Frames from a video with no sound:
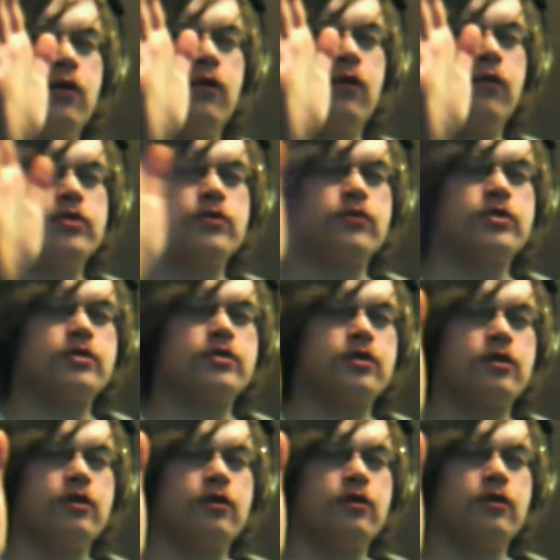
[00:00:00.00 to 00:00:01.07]

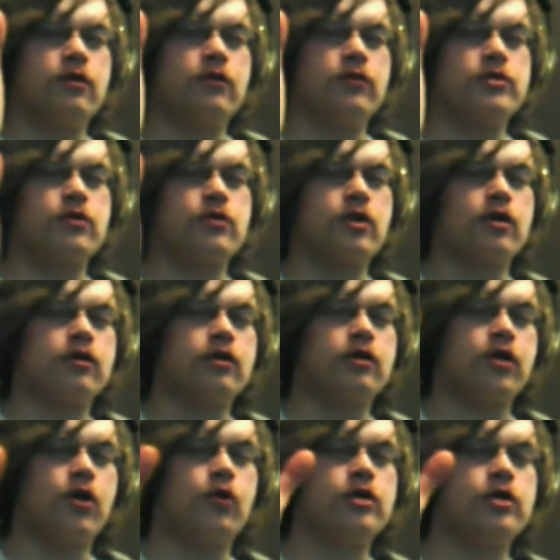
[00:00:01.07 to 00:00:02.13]
What's going on?
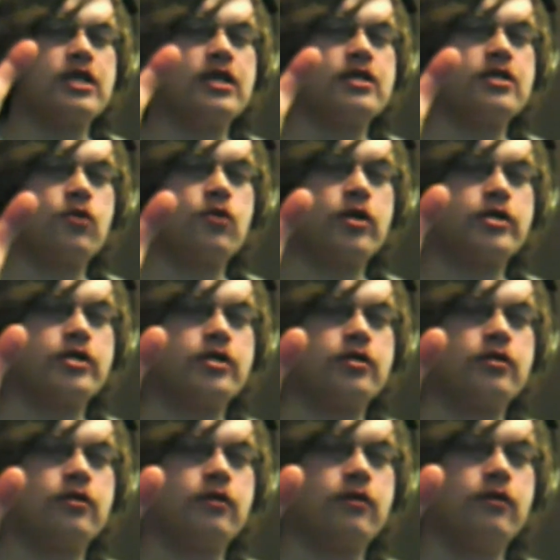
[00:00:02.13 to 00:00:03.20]
Cody sent us a
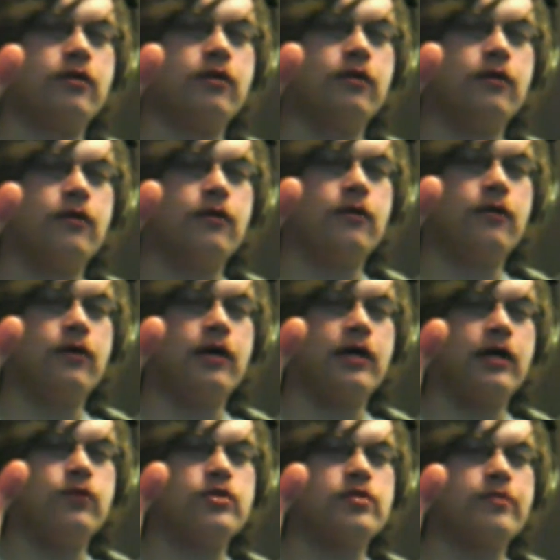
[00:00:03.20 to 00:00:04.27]
question,
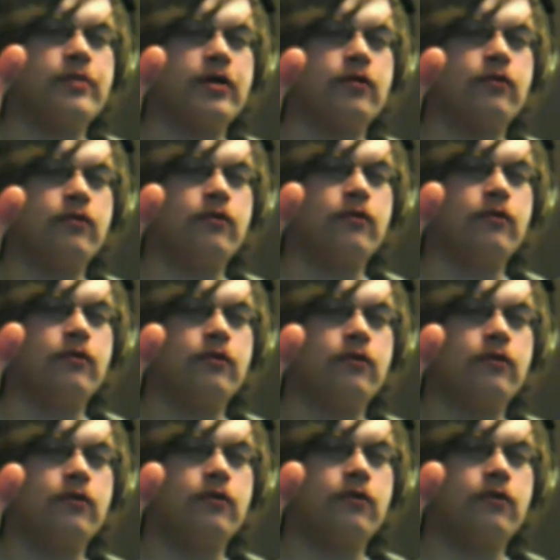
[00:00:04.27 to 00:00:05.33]
and it was about.
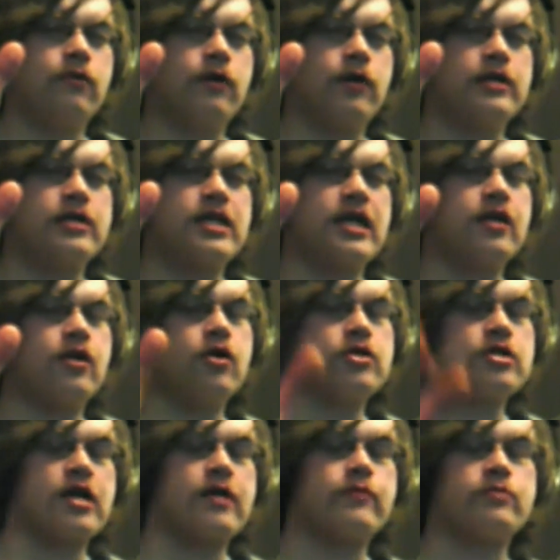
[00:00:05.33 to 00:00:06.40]
I just had an
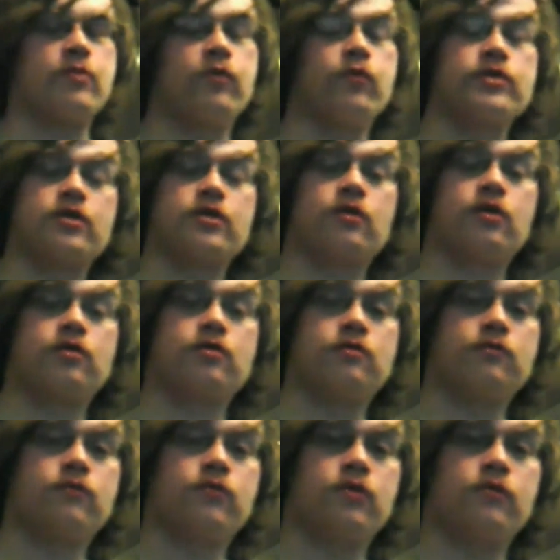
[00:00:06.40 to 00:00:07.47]
Alzheimer's moment. What's going on?
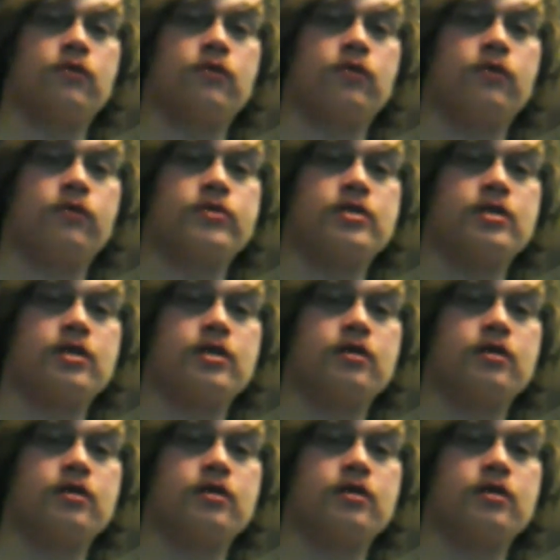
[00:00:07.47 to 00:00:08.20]
What was the?